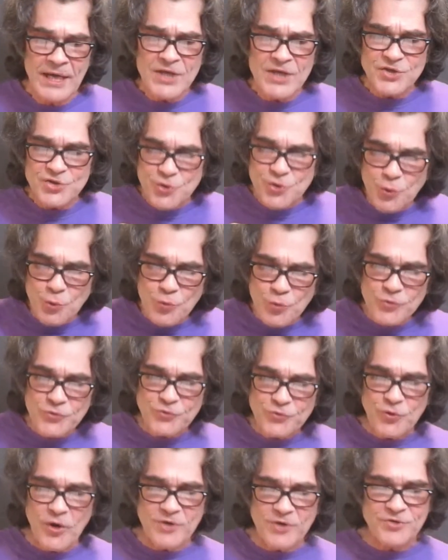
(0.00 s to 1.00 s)
school
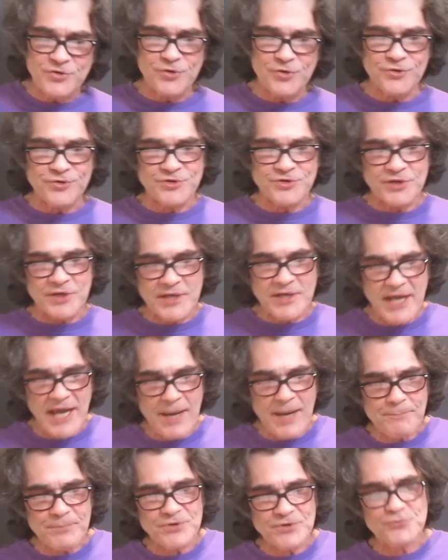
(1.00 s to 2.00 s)
structures to
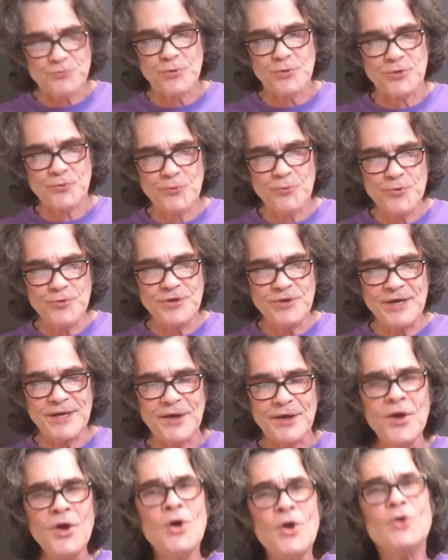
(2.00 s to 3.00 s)
campus
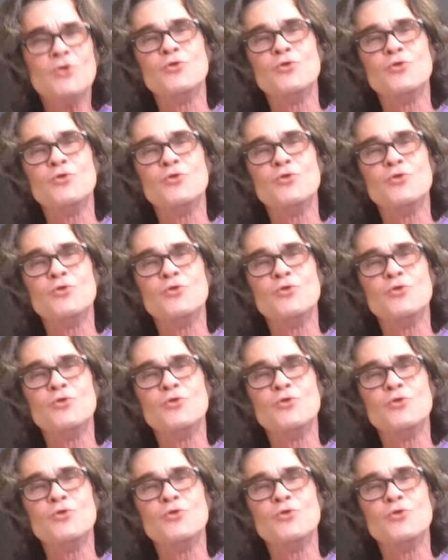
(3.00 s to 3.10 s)
recruiting